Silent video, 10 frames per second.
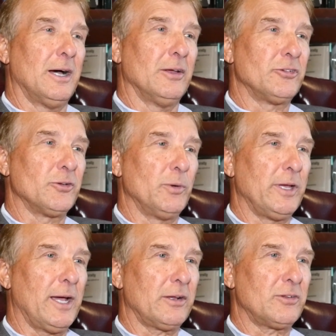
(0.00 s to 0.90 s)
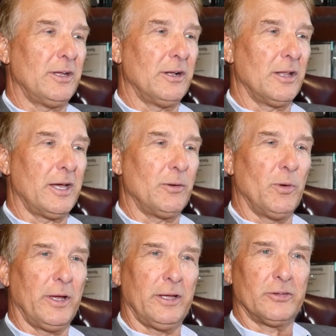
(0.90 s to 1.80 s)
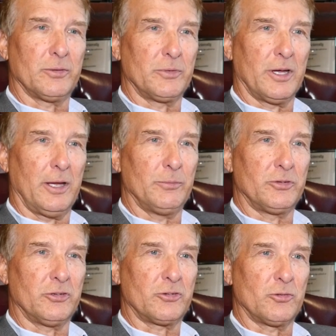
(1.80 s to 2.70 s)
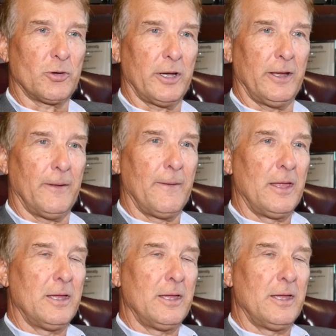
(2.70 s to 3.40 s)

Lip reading: So we act in a lot of ways sometimes just to try to,